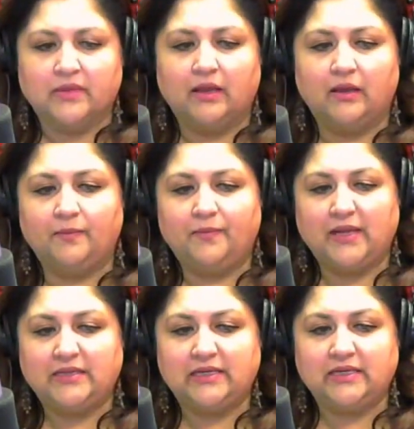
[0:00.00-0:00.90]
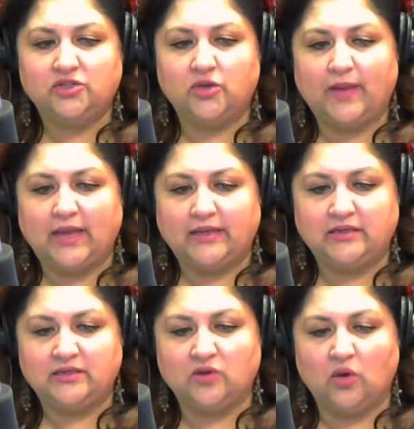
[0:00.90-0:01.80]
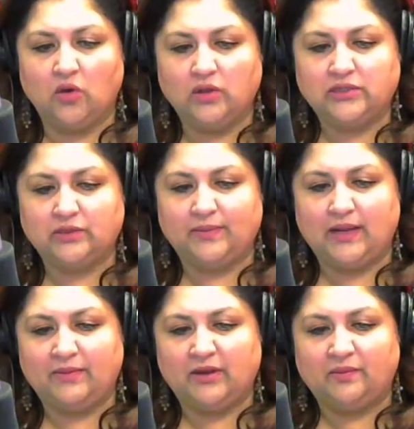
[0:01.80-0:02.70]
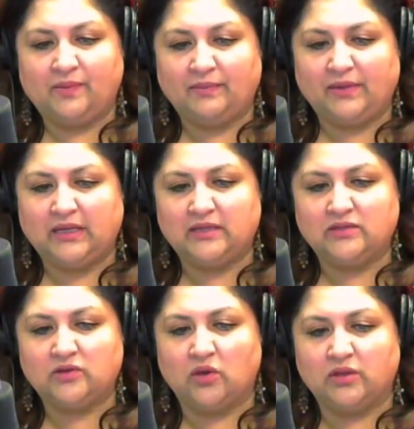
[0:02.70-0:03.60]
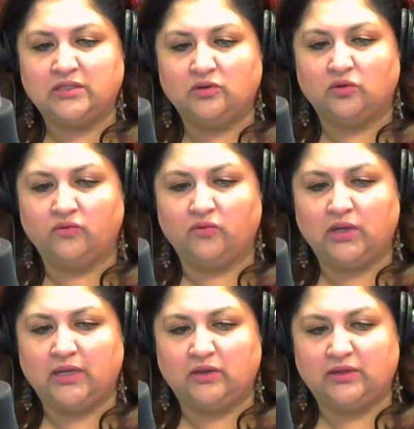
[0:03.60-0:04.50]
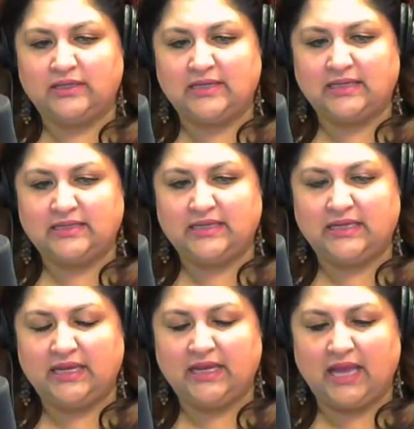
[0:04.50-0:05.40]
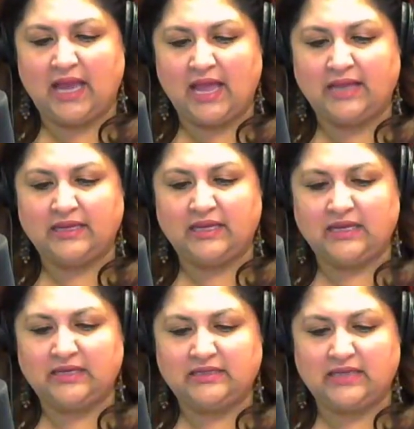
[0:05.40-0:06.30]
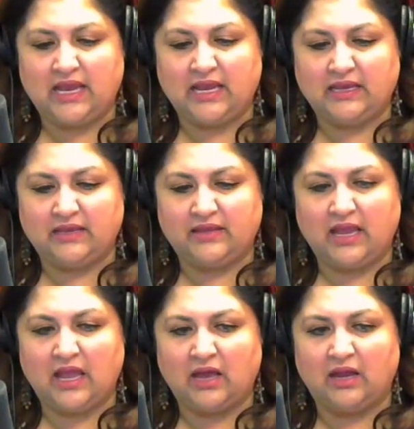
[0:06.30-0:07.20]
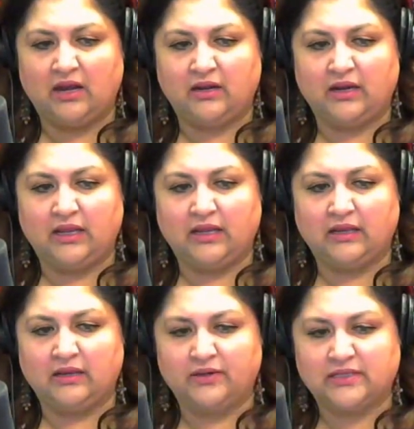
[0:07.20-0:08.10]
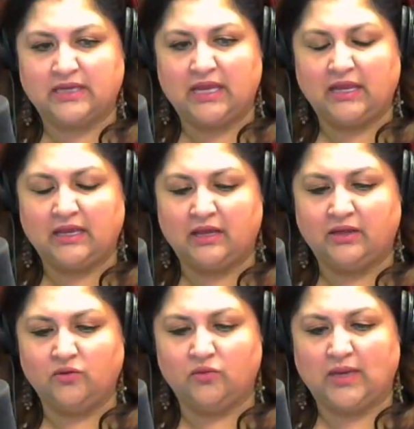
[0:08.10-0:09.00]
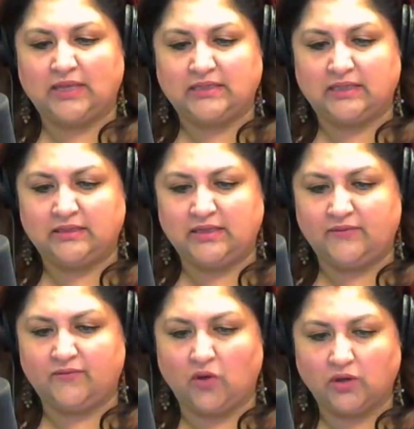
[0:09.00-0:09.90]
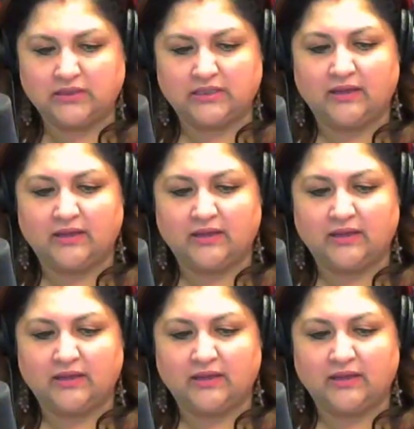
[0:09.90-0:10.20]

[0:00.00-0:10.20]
Uh, President Joe Biden is also blaming Republicans on stonewalling on the debt ceiling, and he is saying they are risking a U.S. default.